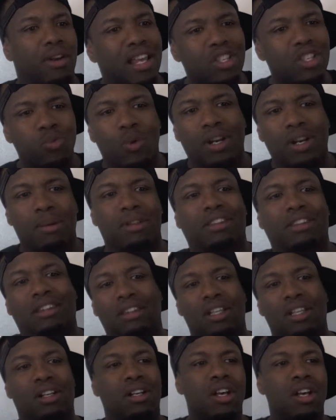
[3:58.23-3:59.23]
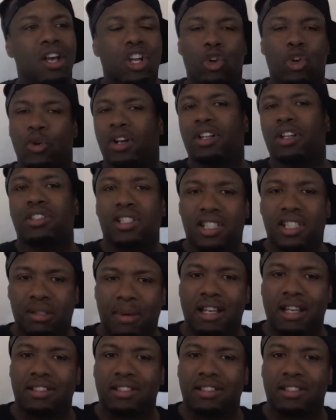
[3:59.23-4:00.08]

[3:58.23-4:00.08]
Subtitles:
That's one of the criticism I